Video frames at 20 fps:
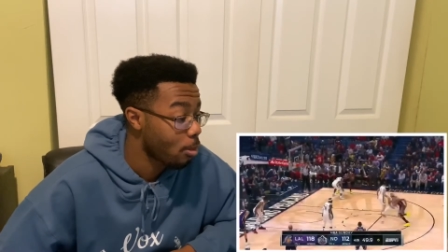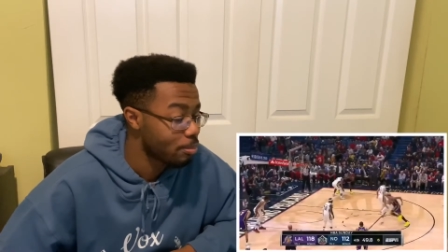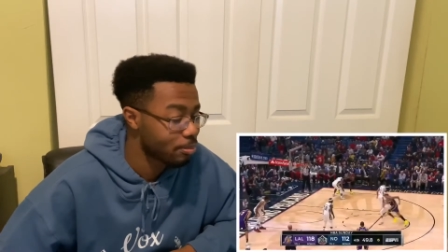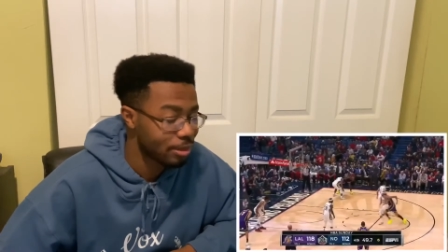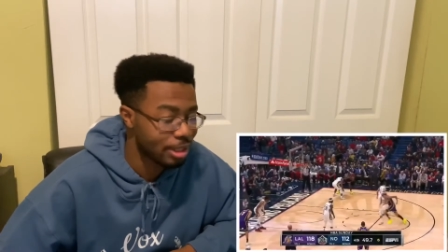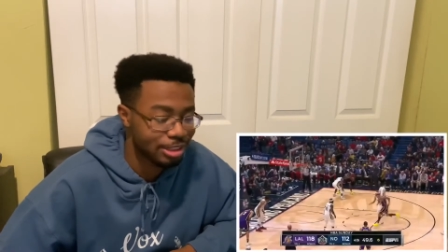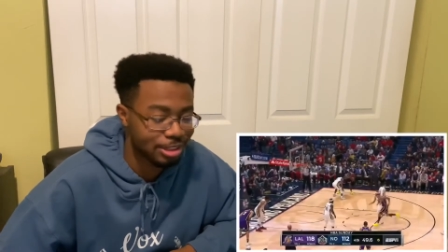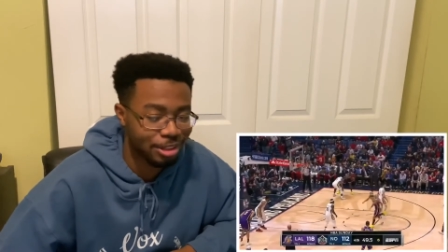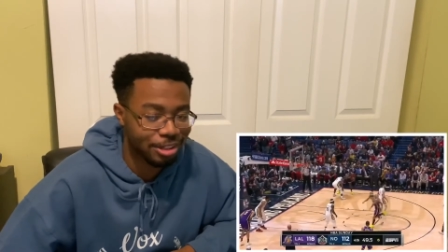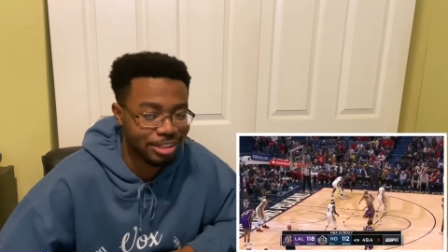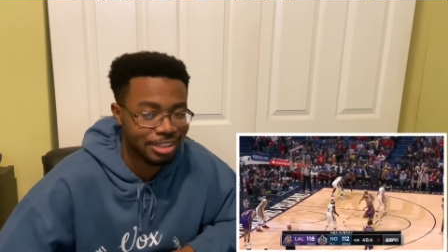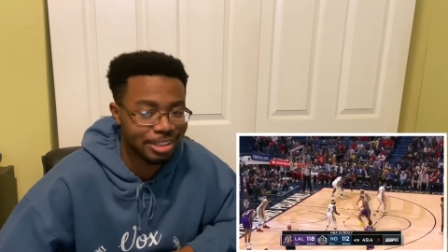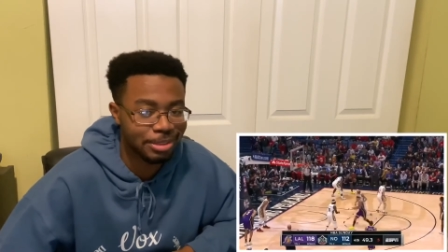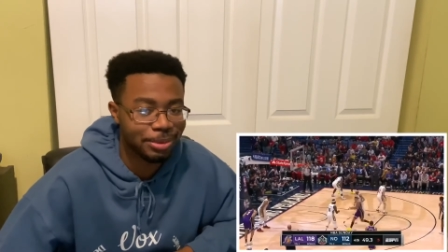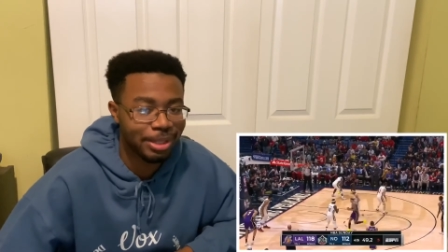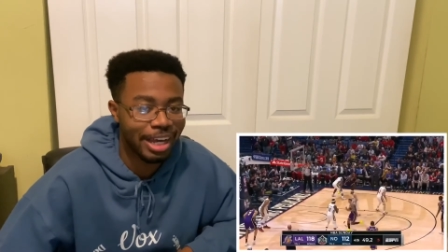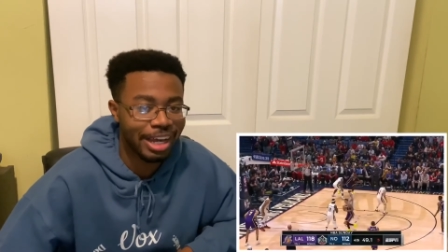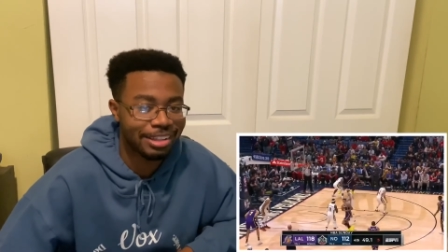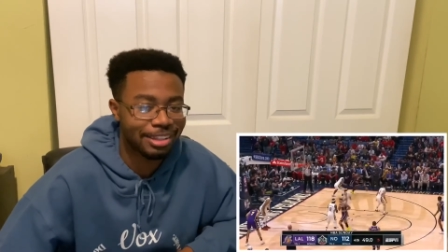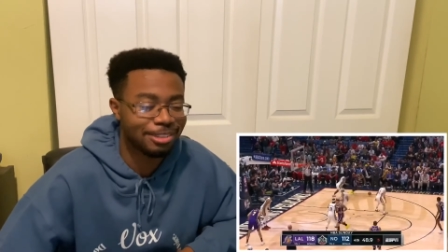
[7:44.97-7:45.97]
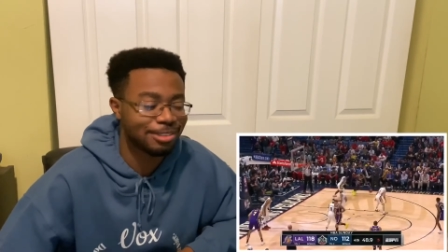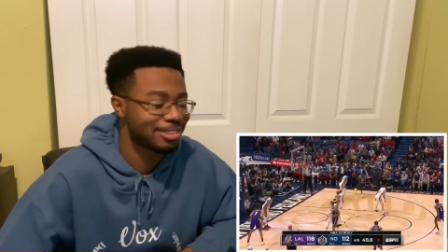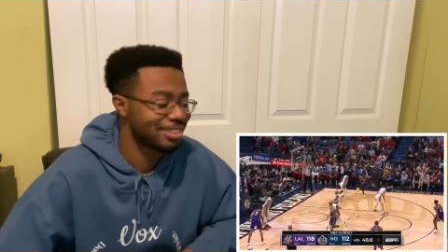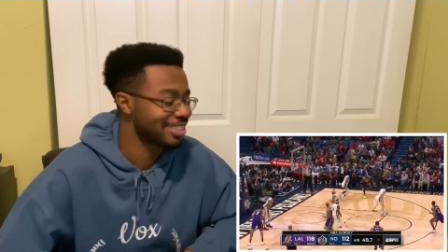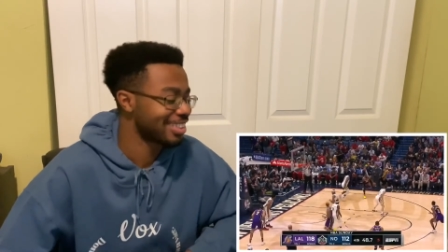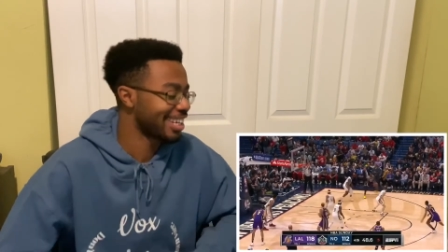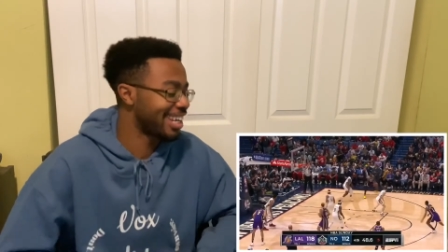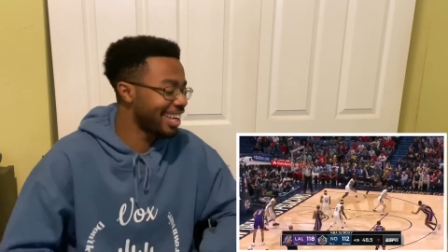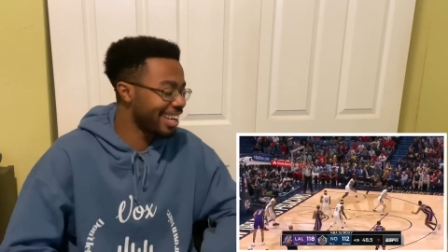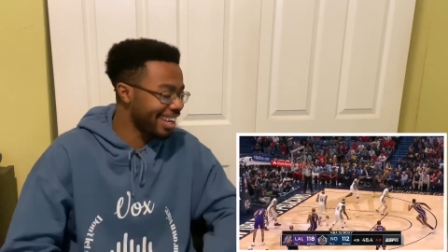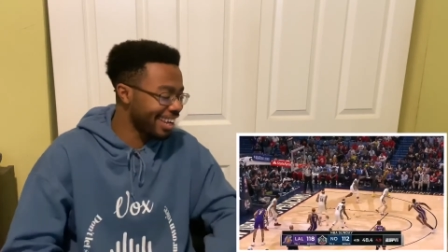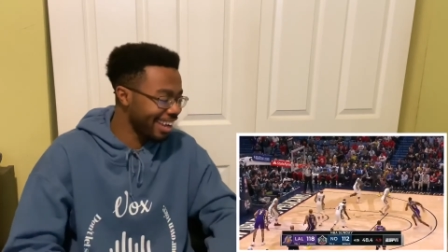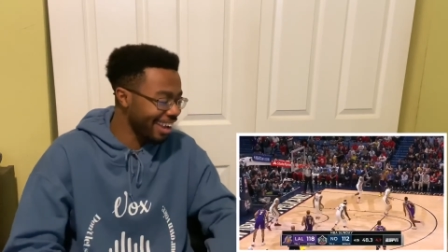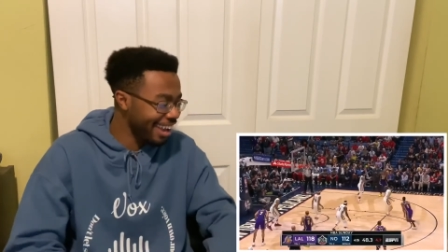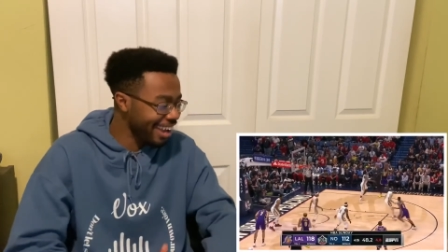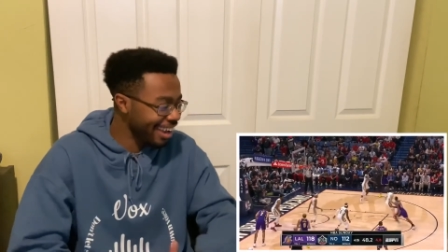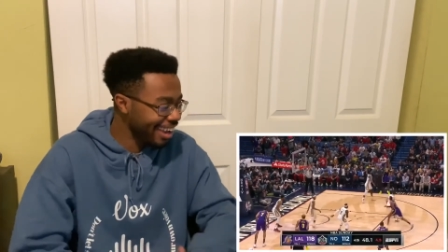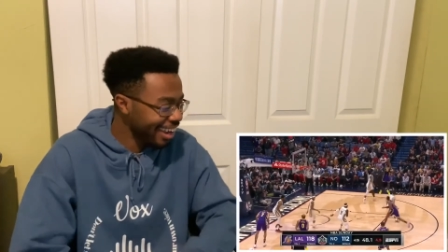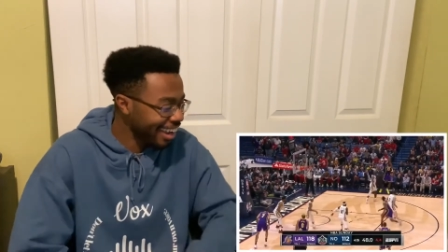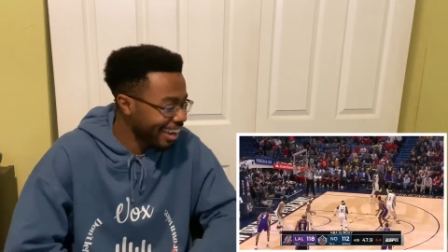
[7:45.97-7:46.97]
It's all good. We got those.
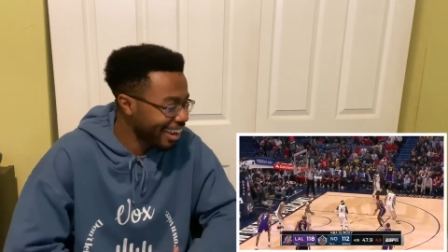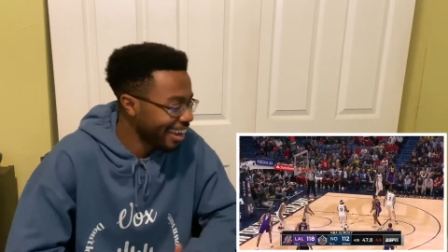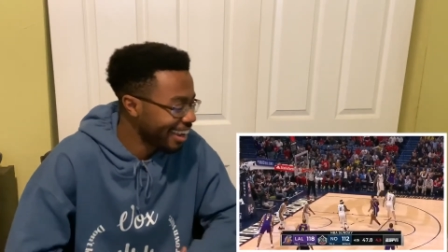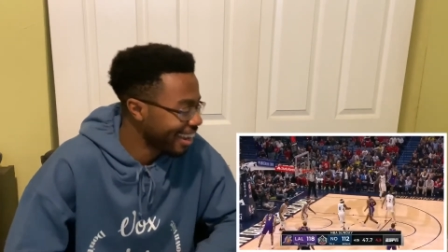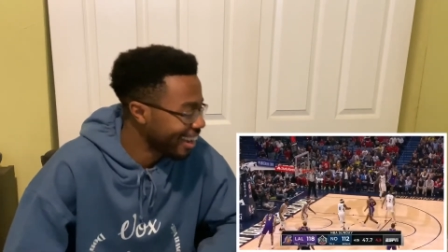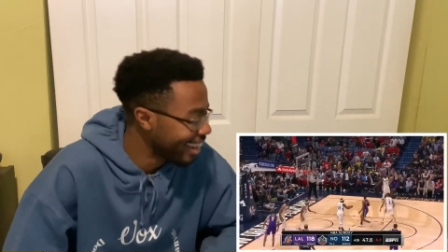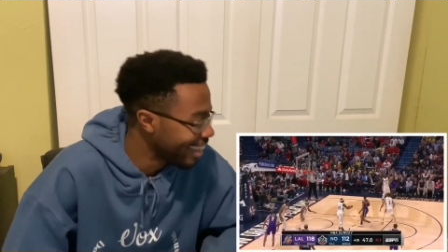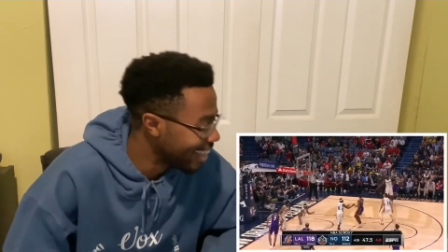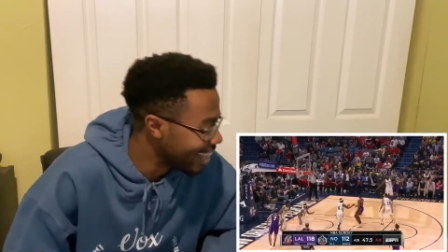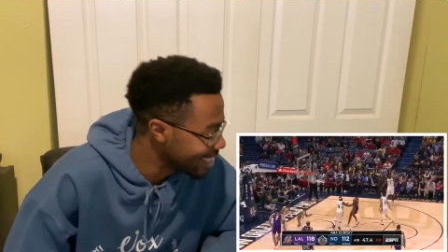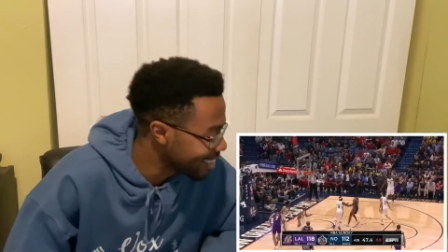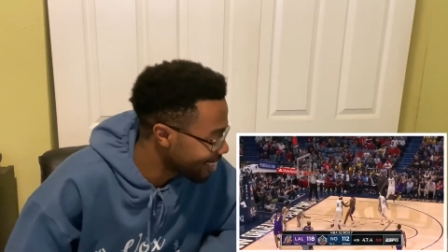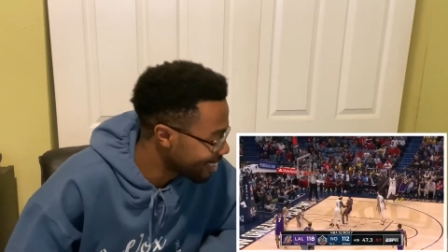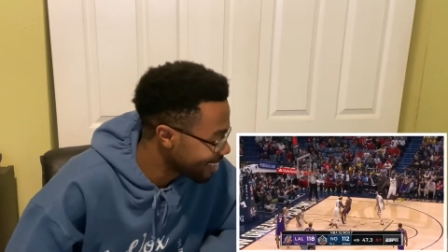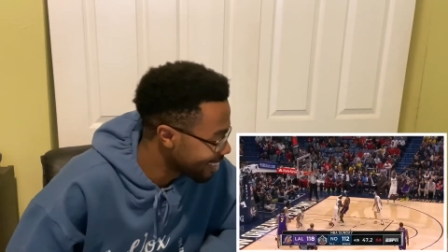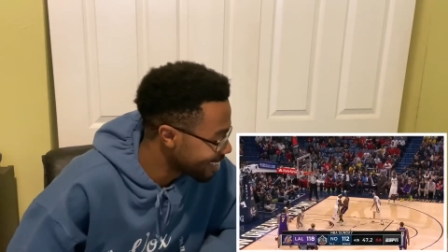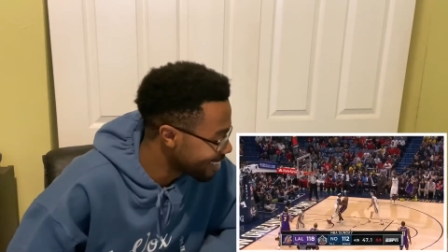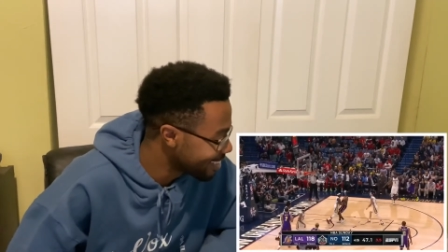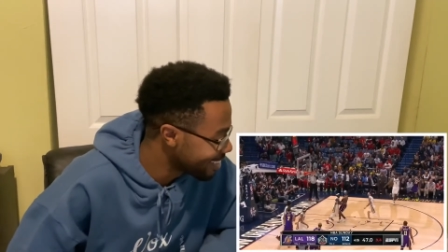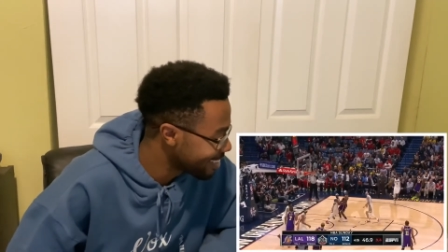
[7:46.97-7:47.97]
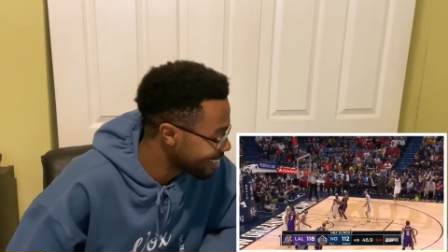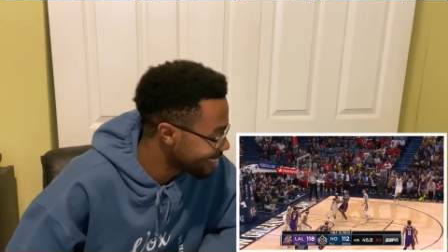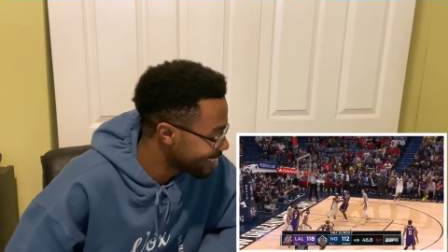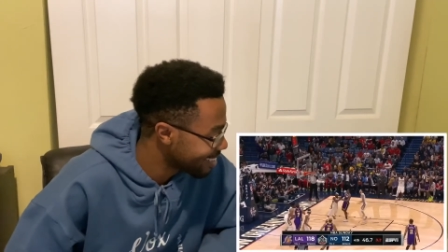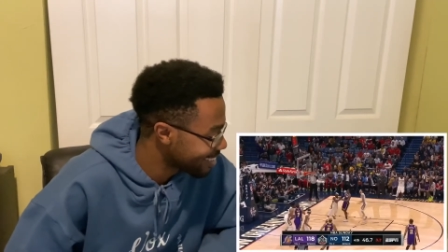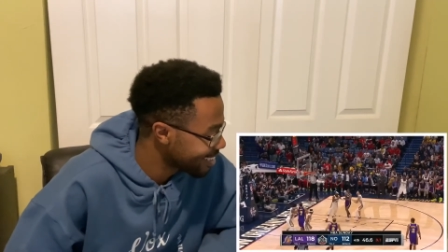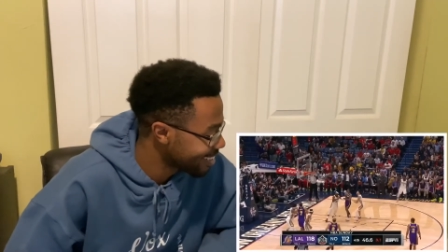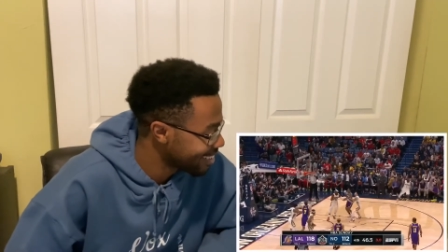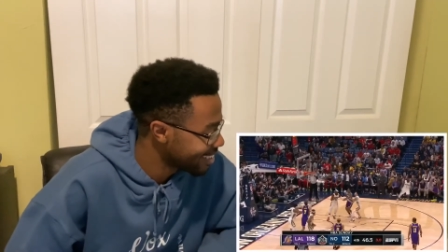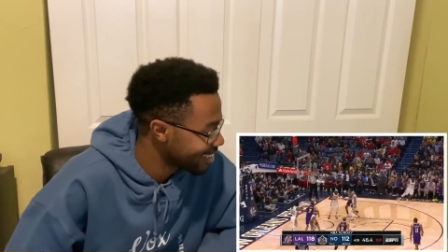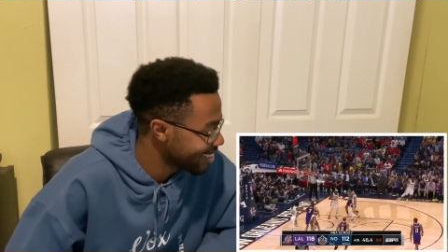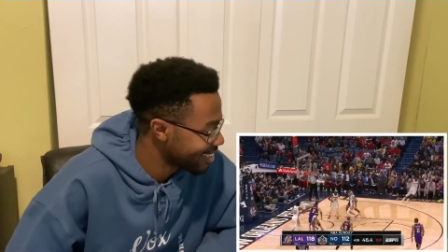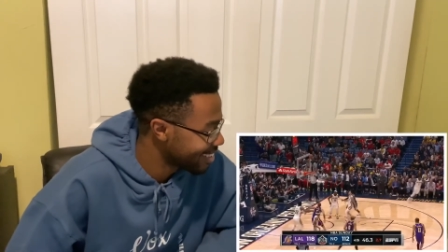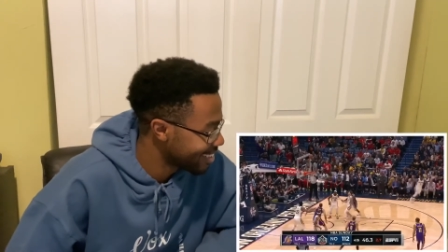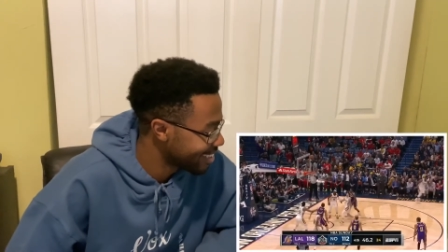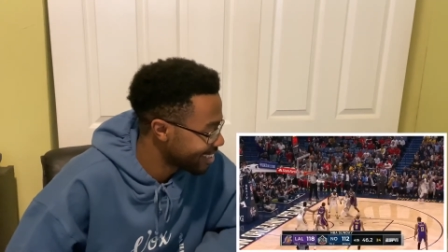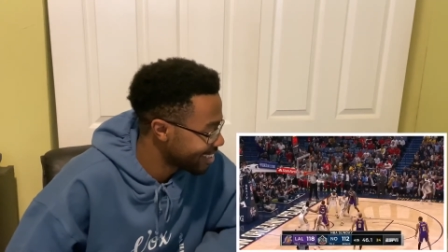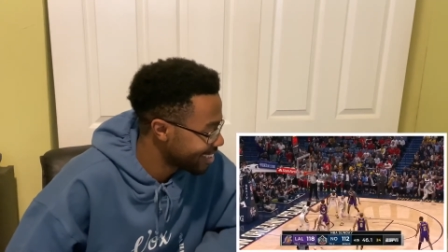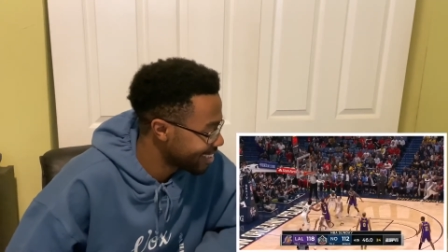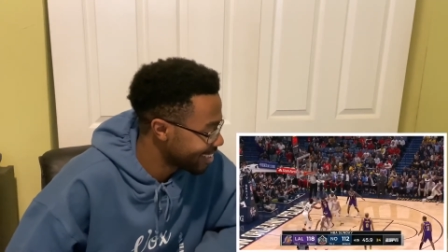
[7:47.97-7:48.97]
It's all good.
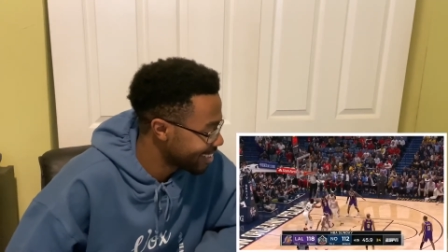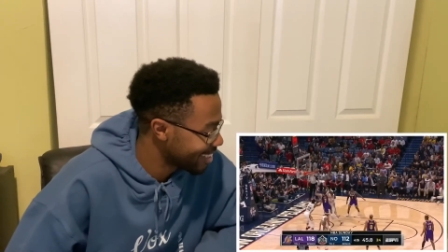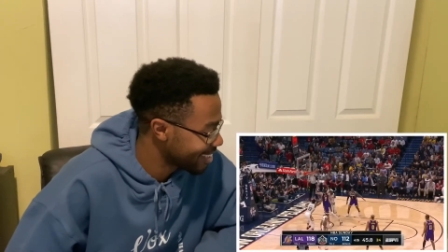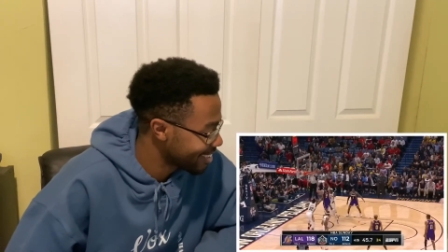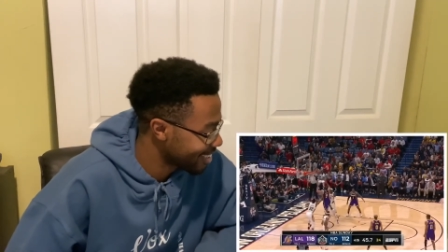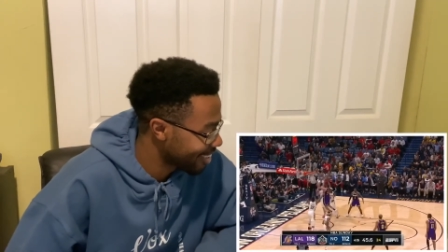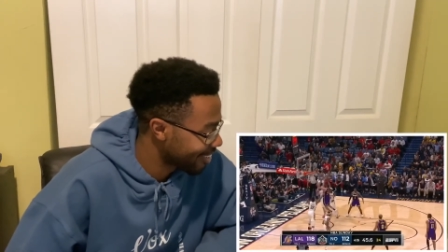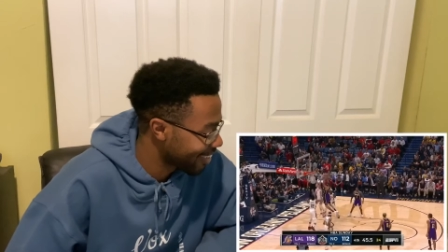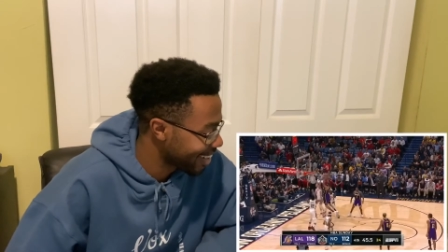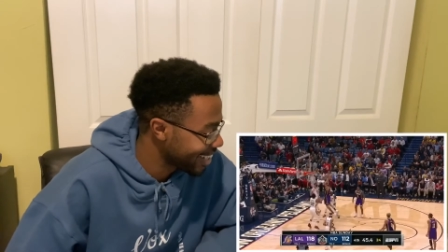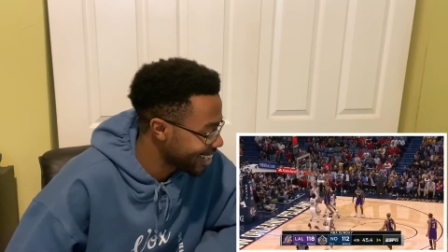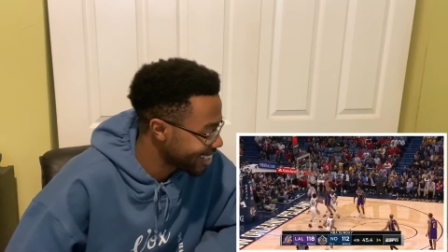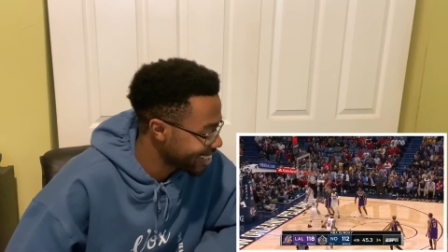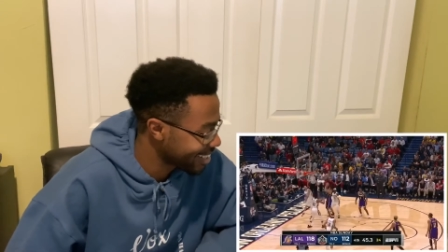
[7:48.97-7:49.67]
It's all right.